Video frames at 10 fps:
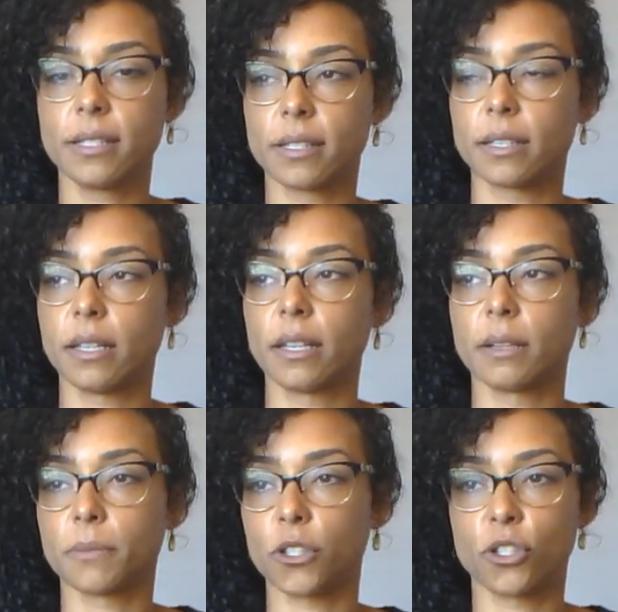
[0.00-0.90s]

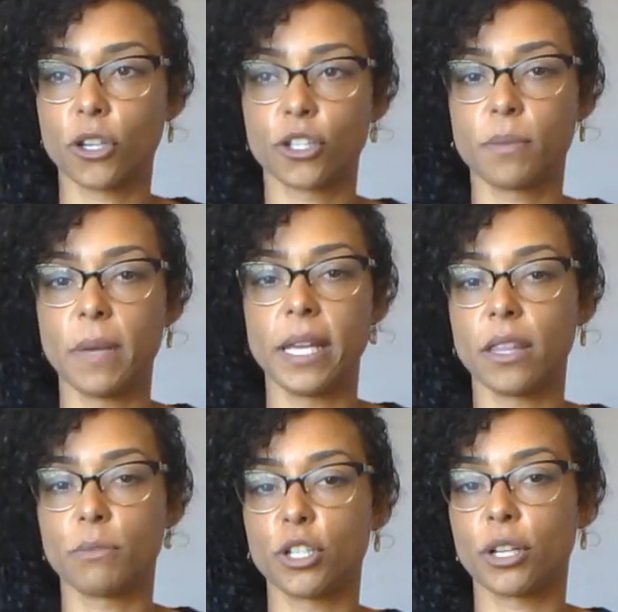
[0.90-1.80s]
I'm going to start just making
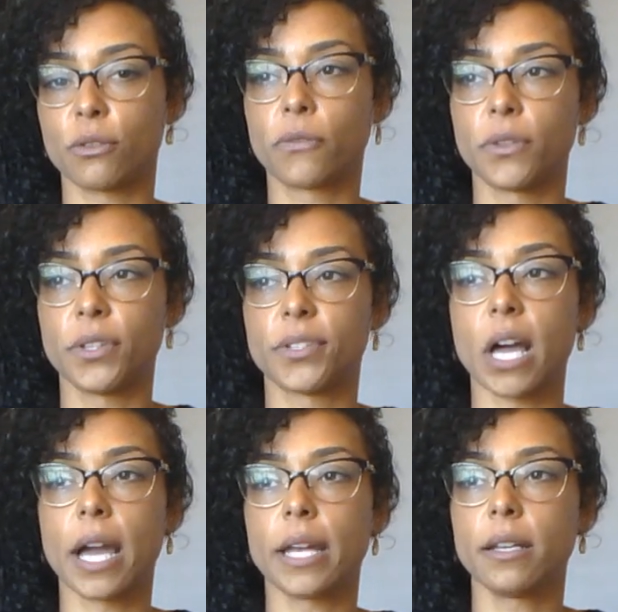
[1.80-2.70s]
them general for the
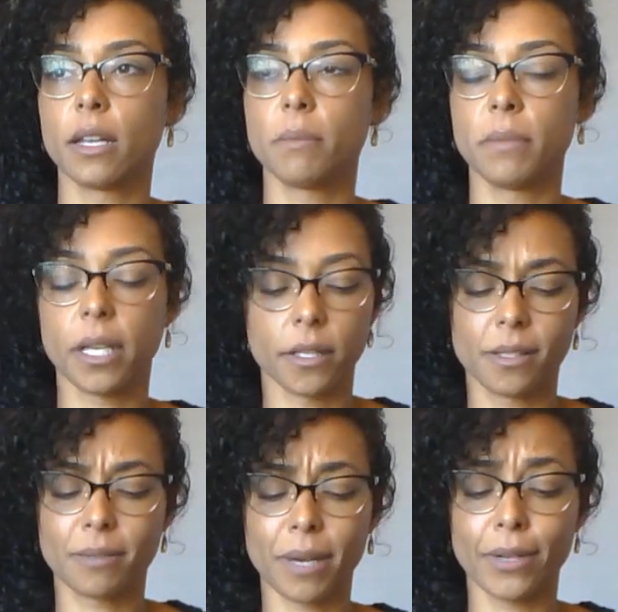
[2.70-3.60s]
sign
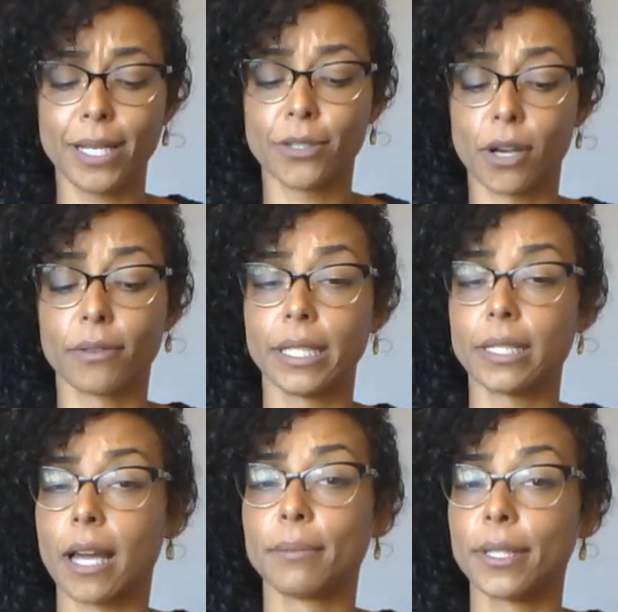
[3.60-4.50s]
because my readings are really
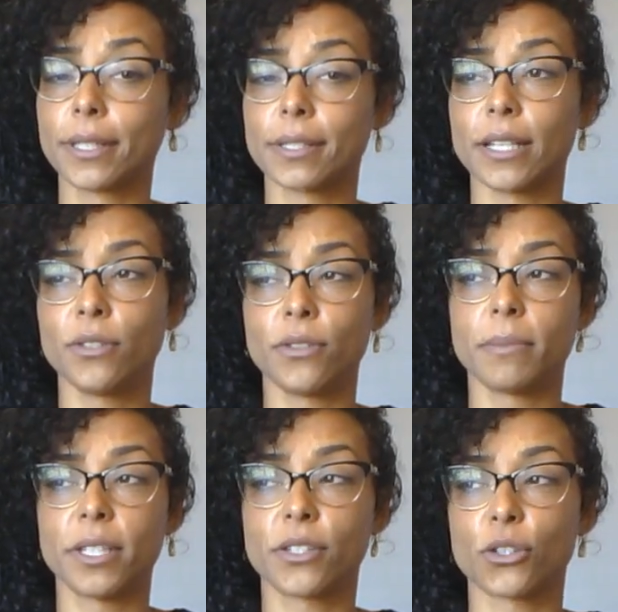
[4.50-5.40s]
timeless. I do them a
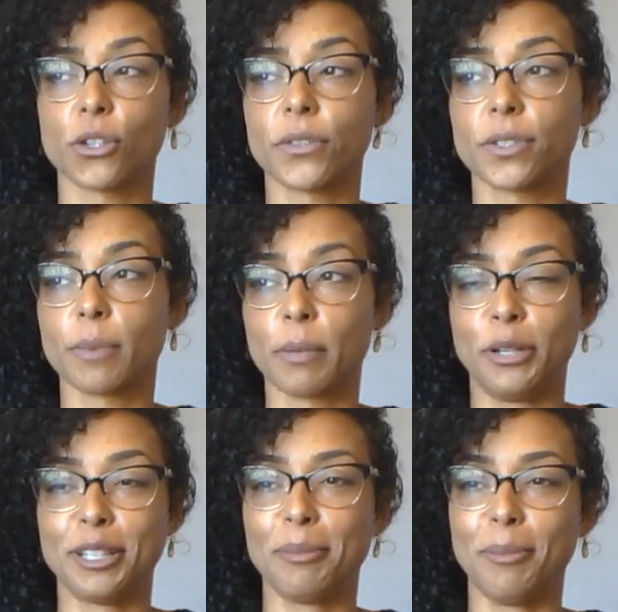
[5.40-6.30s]
disservice by
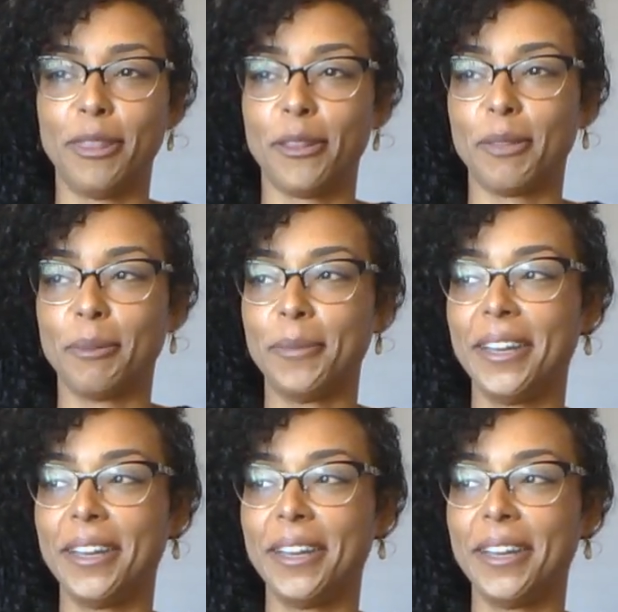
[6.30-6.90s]
putting a month on them.